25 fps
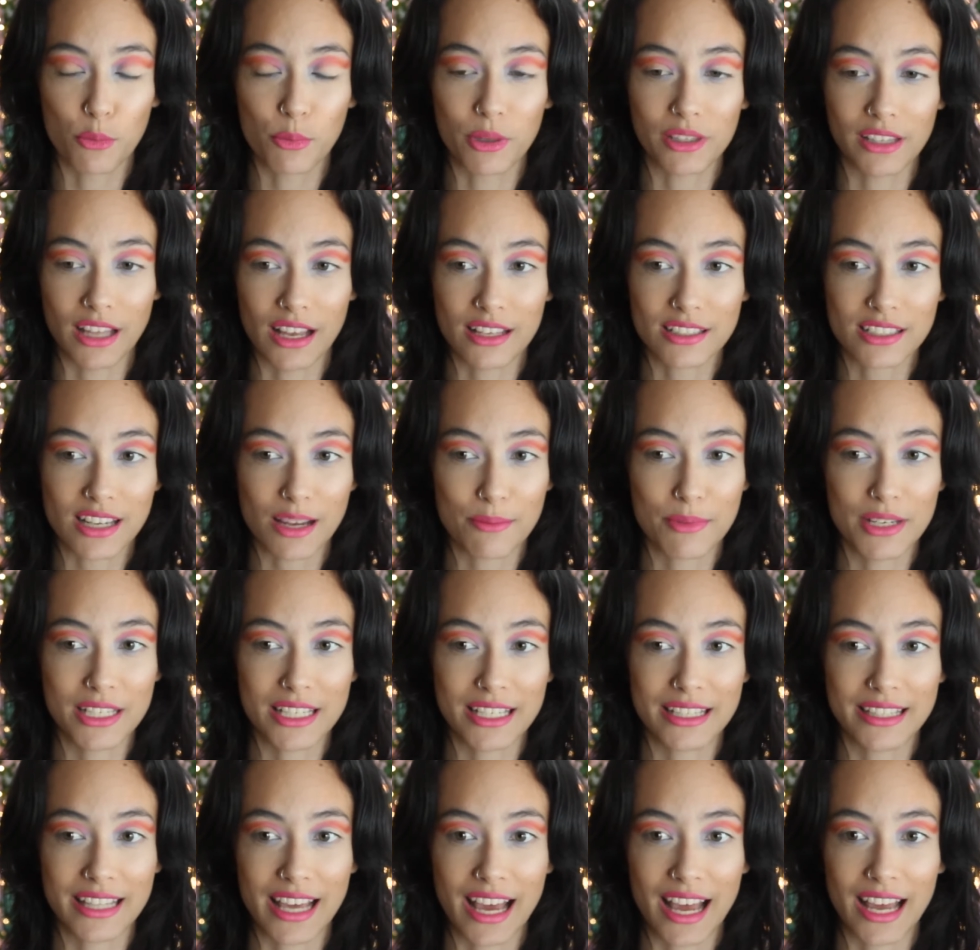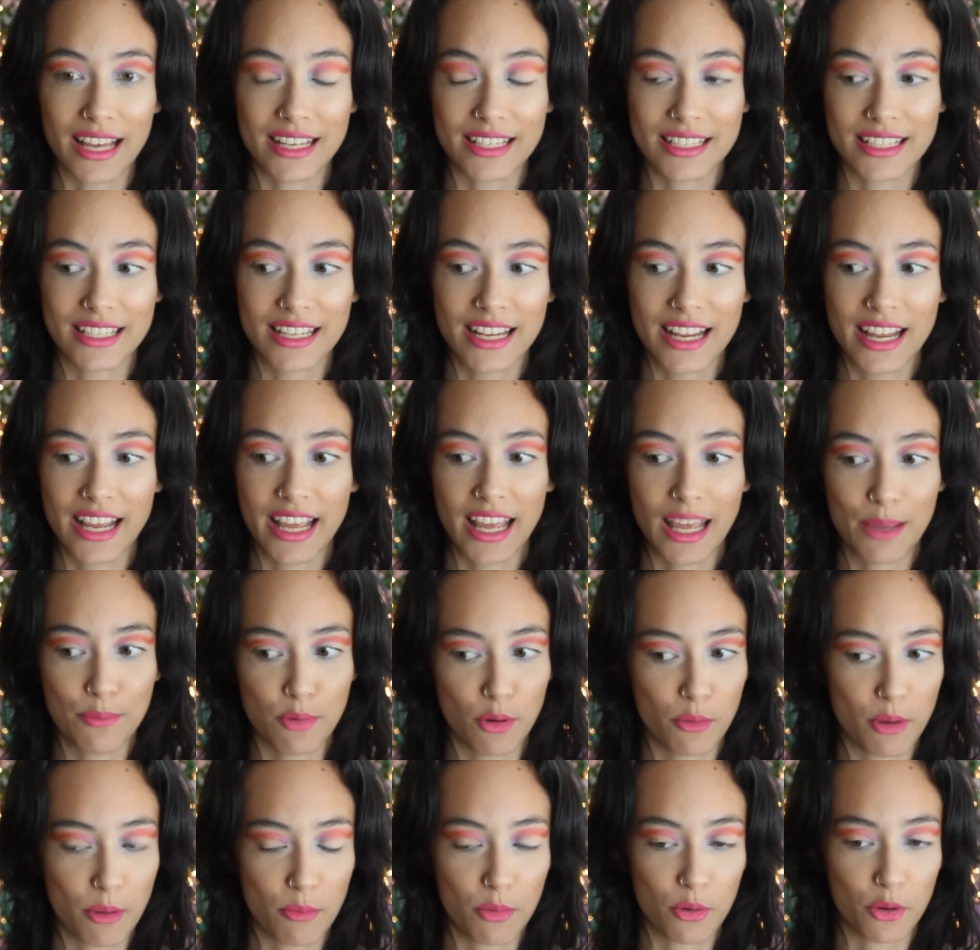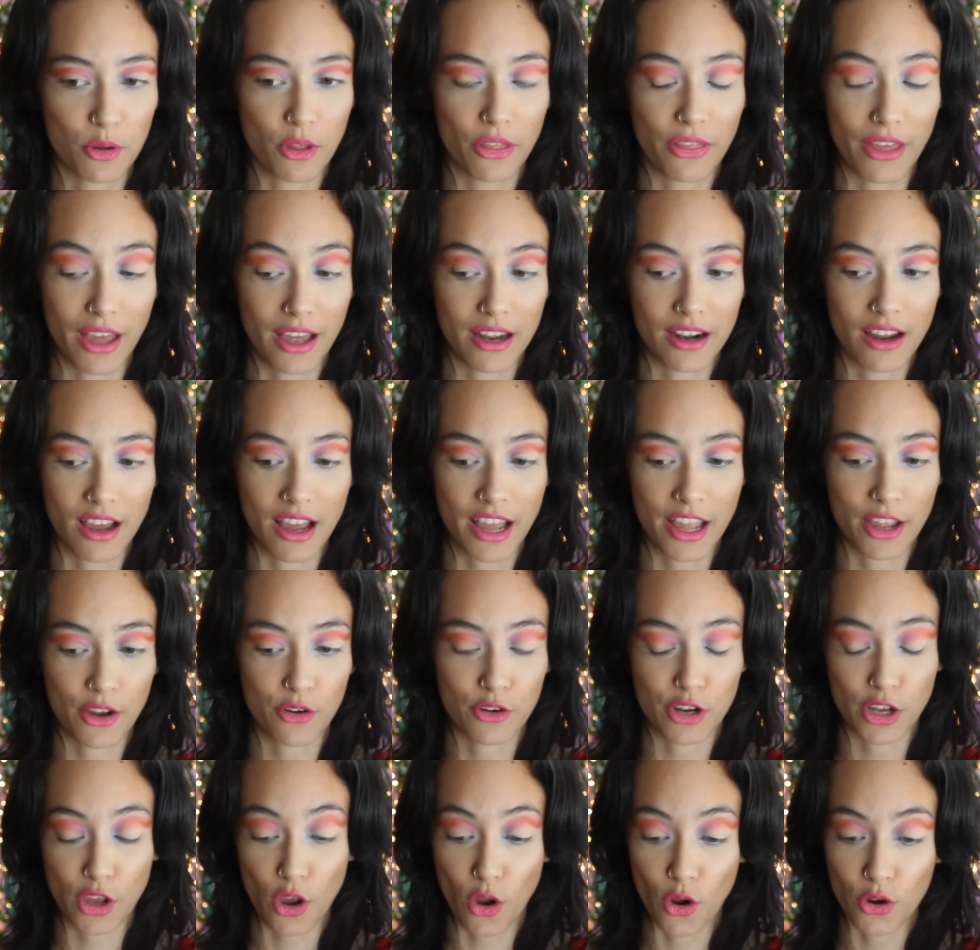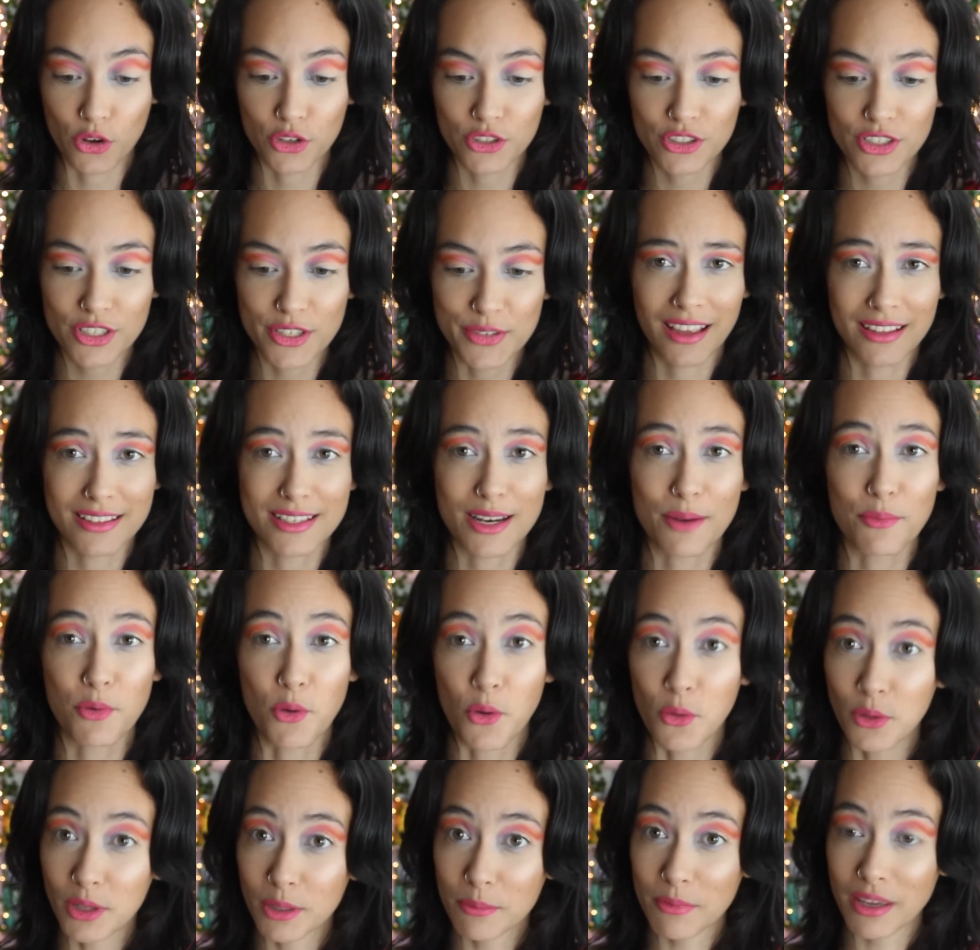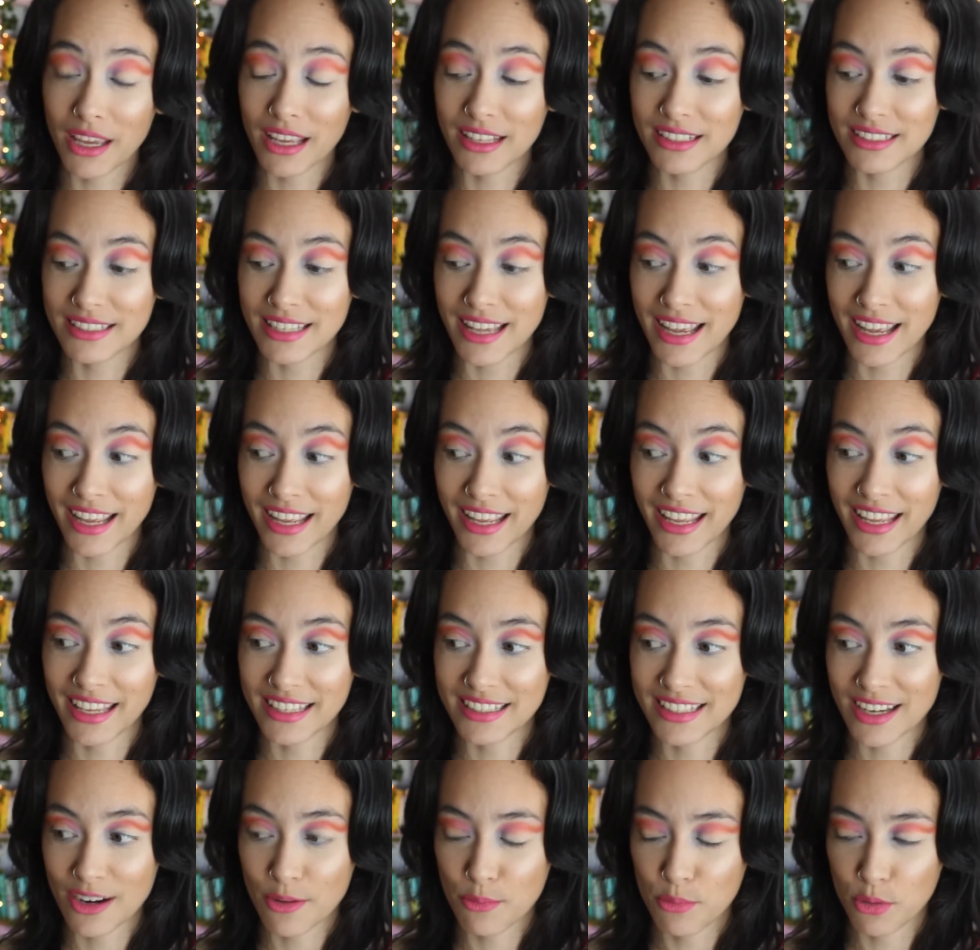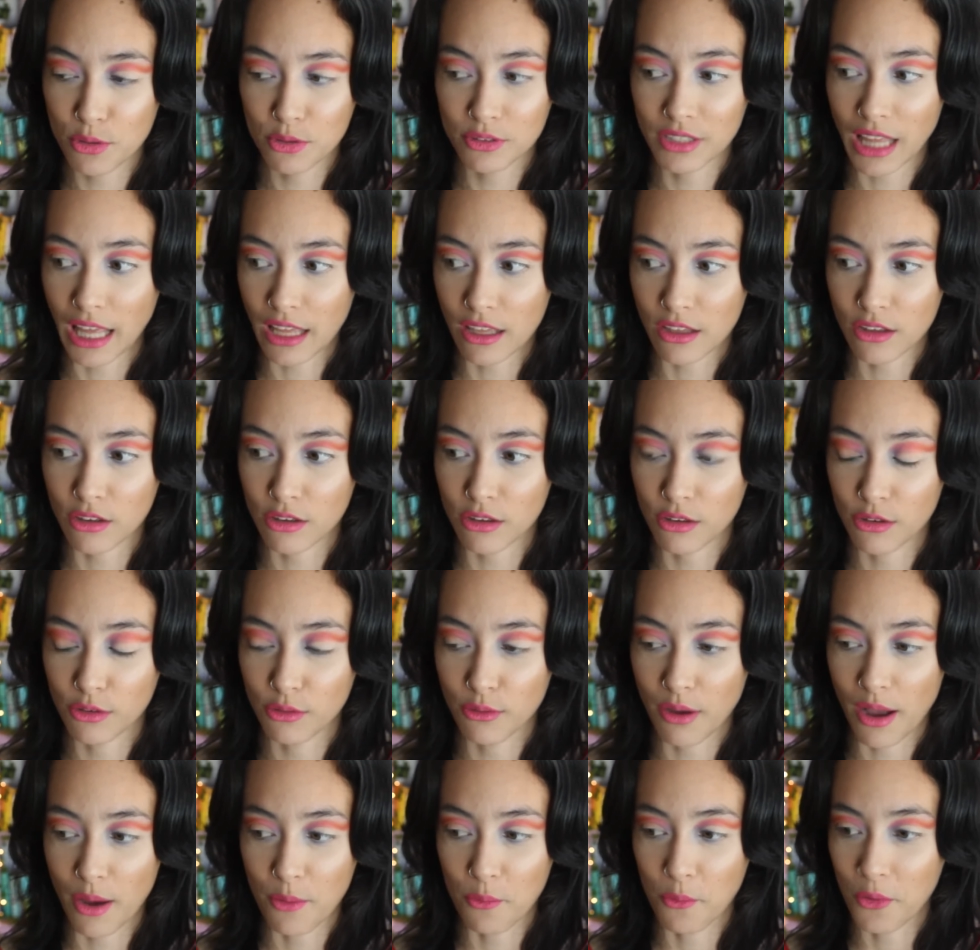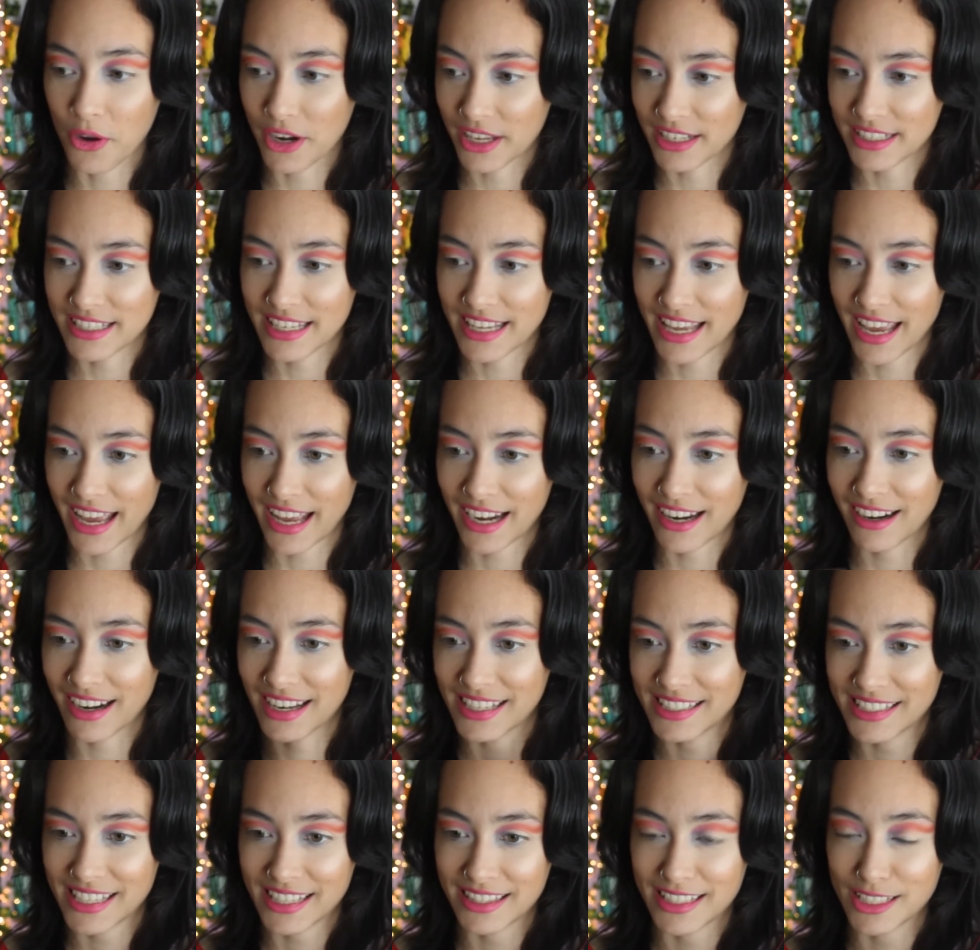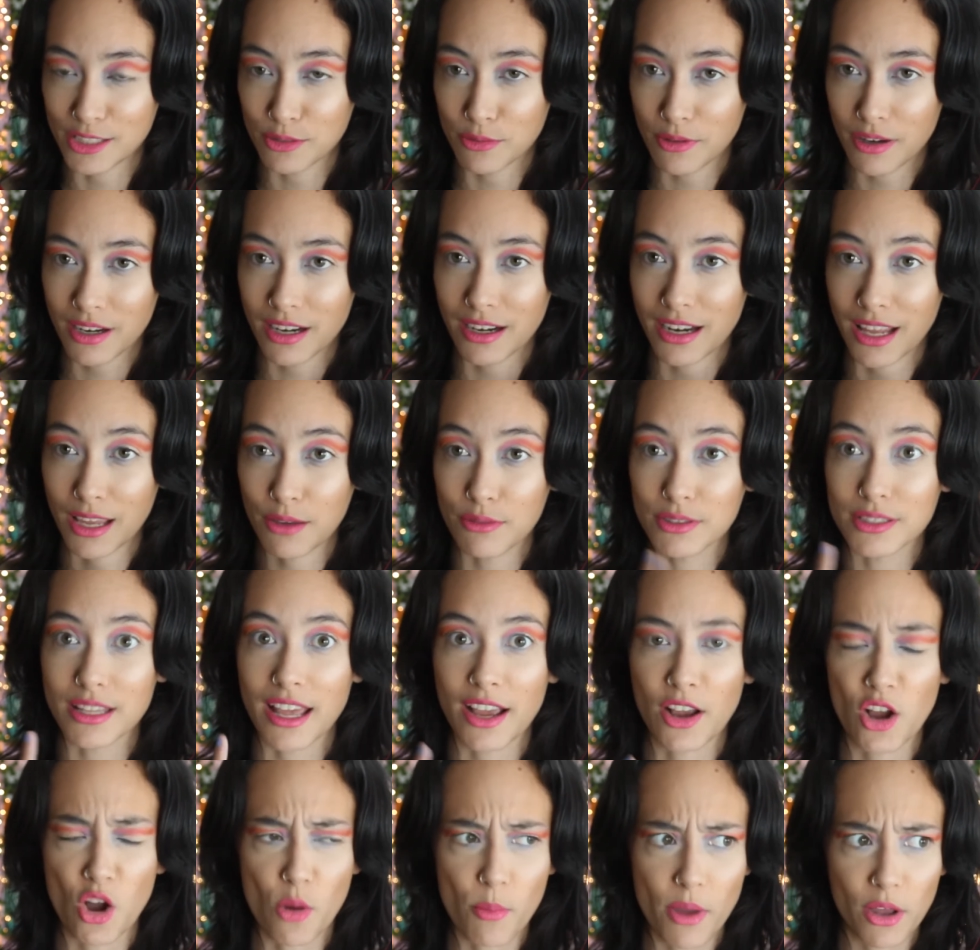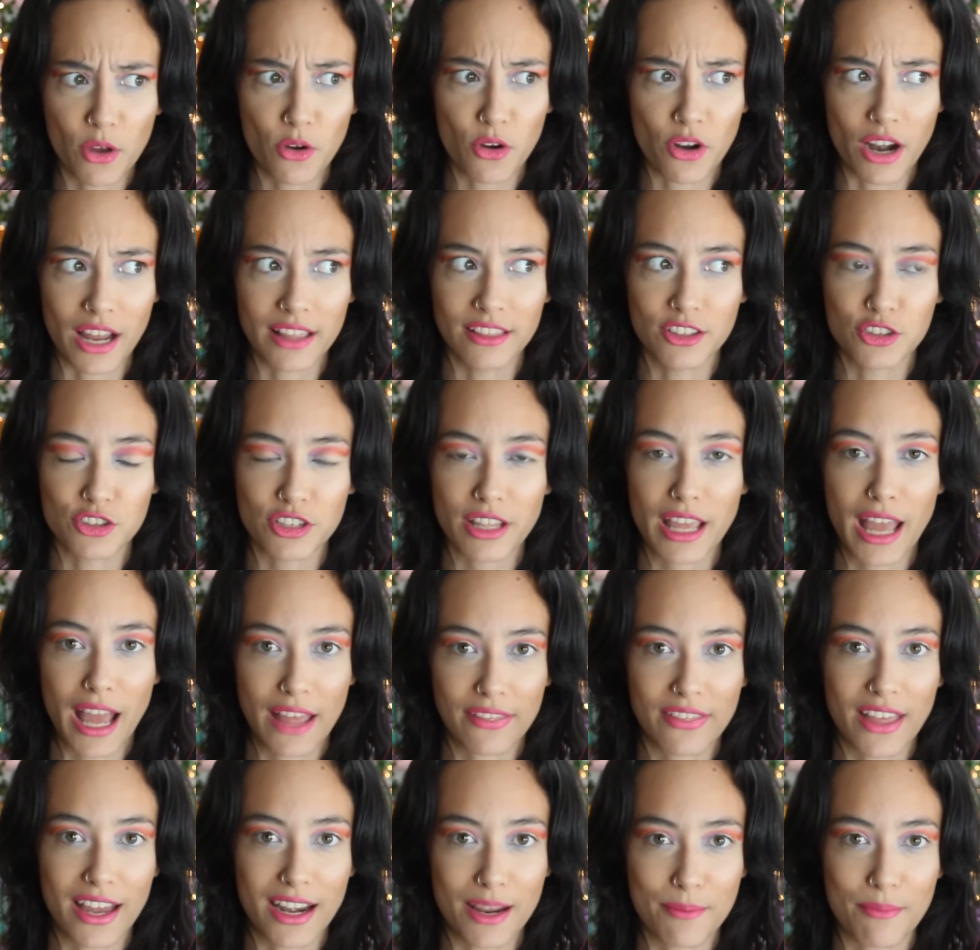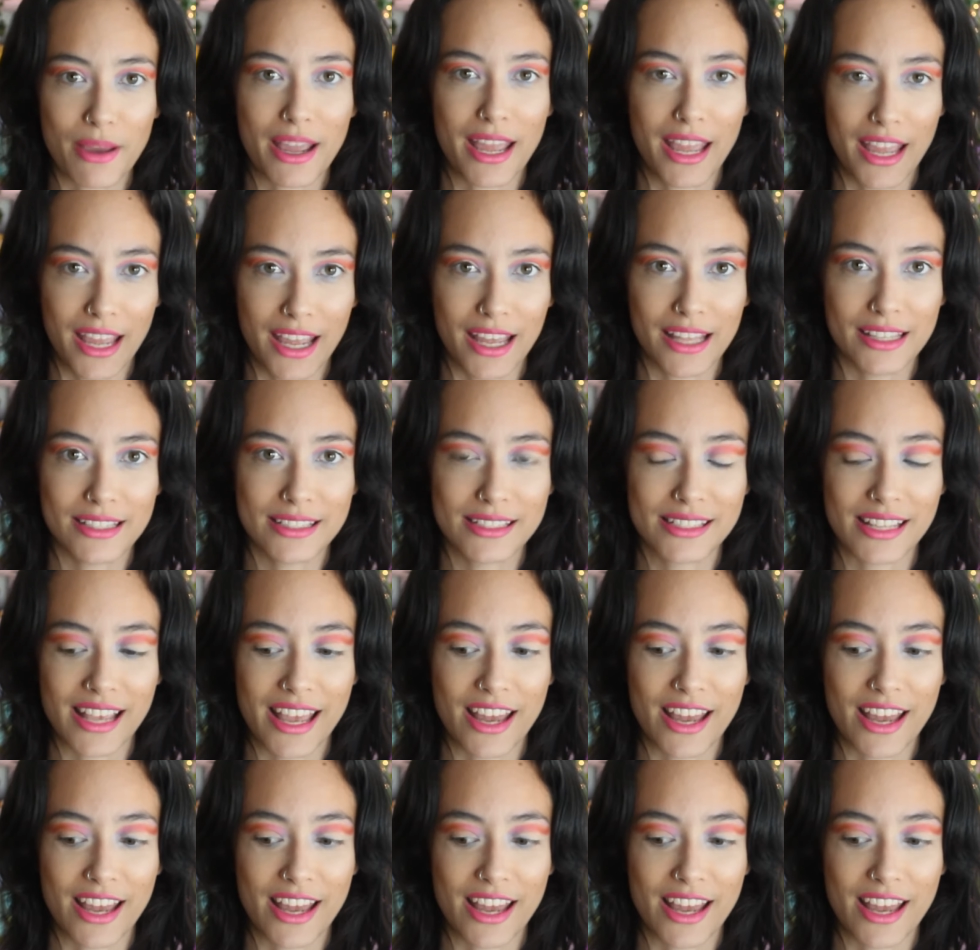But last time he did that, he bought me a book that I already owned. He ended up calling me and saying, is there a book that you are wanting to get? And I said this one, and he was like, oh my God, I literally had that in my hands.